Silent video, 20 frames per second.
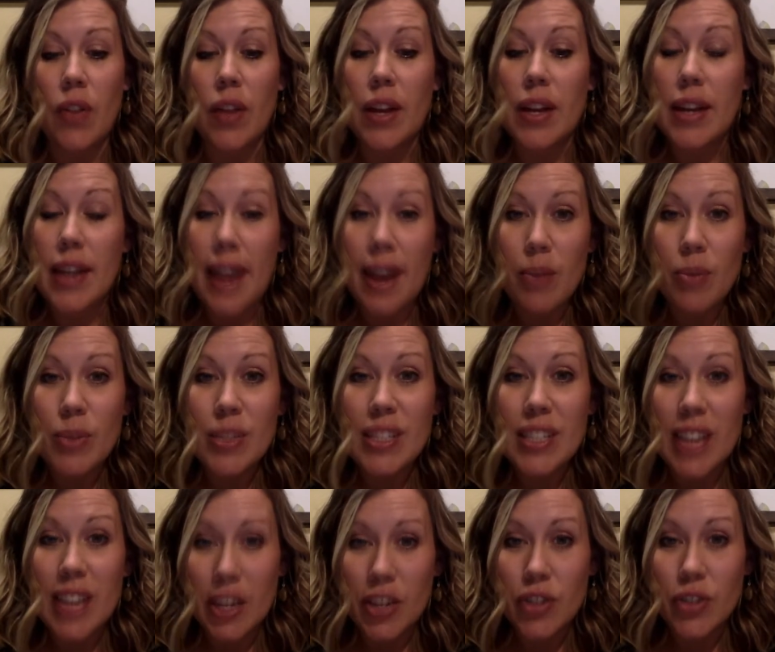that net was
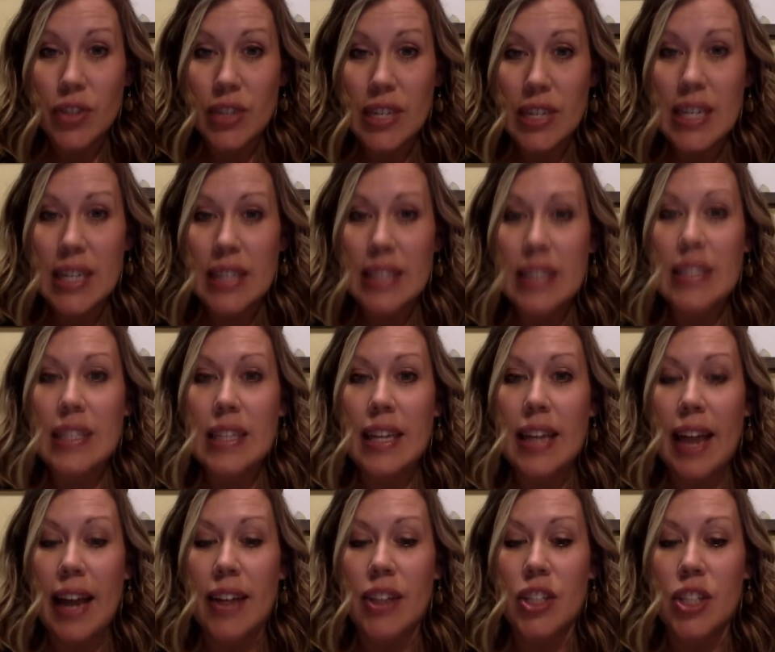underneath to
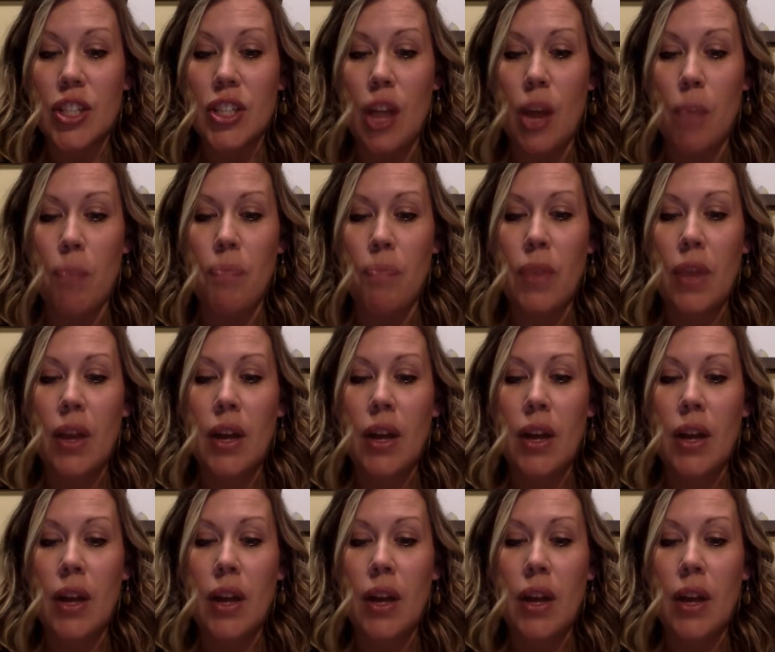catch them.